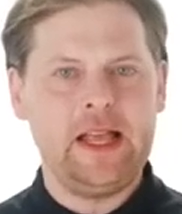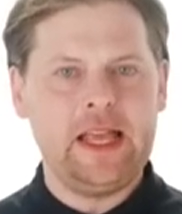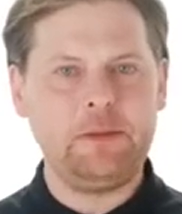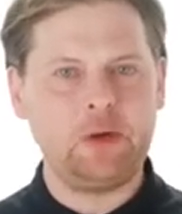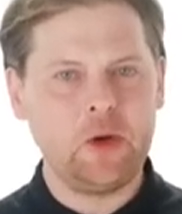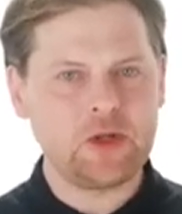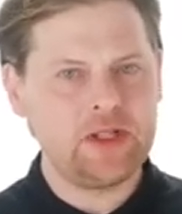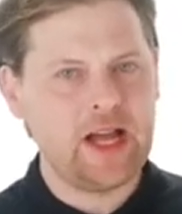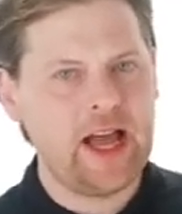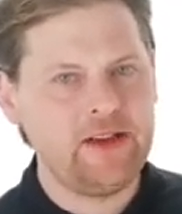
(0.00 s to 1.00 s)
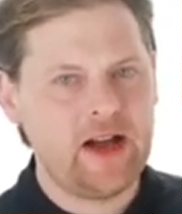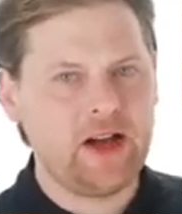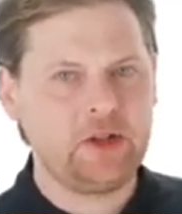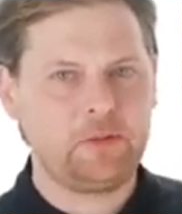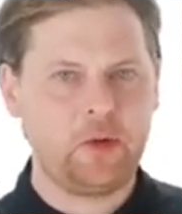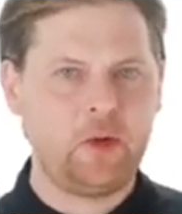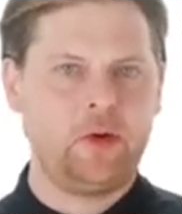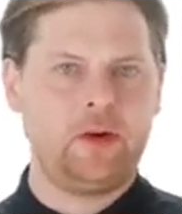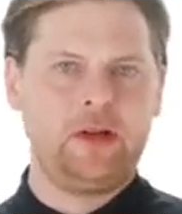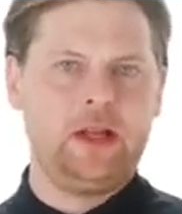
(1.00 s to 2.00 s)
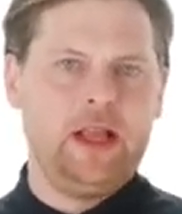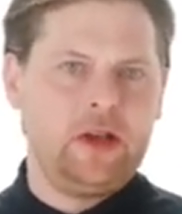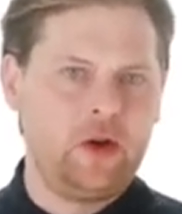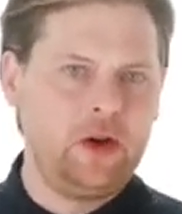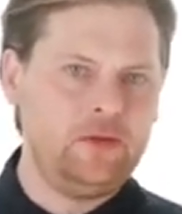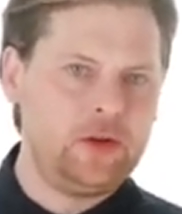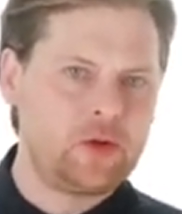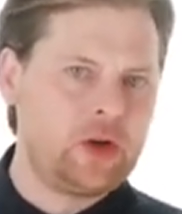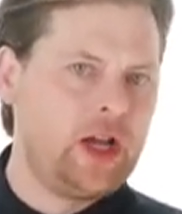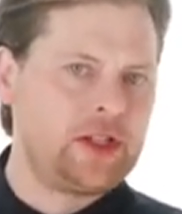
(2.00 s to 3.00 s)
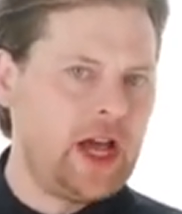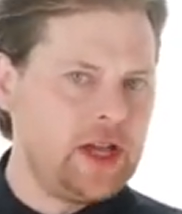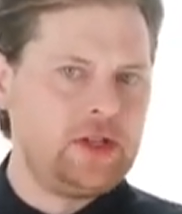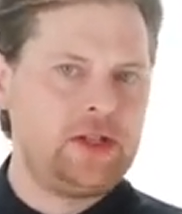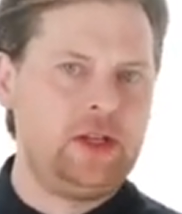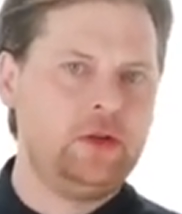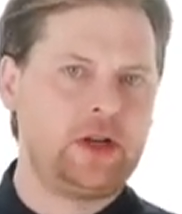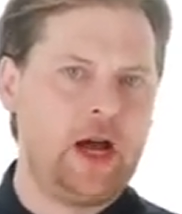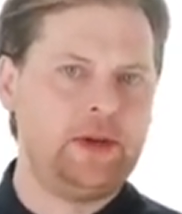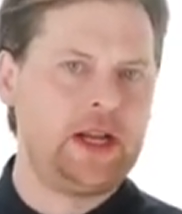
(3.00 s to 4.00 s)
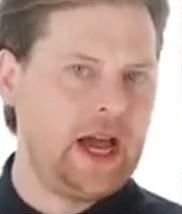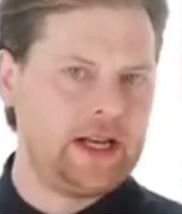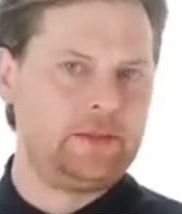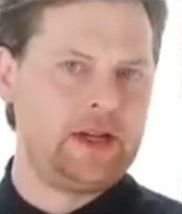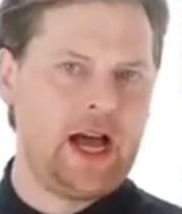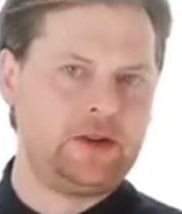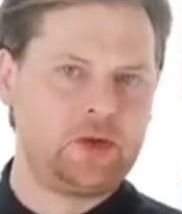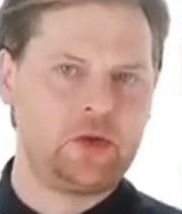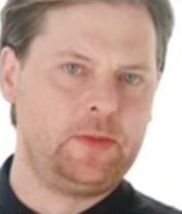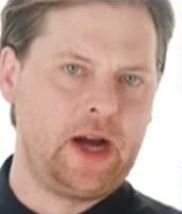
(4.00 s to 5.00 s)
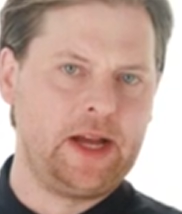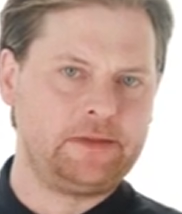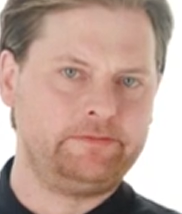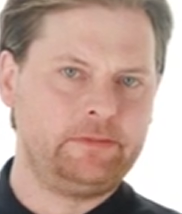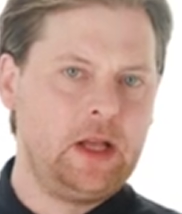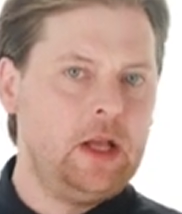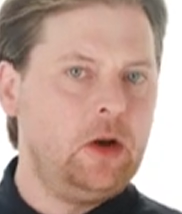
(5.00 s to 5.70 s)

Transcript: In our largest iVario Pro, we can even prepare a full 30 kilograms of food in one load.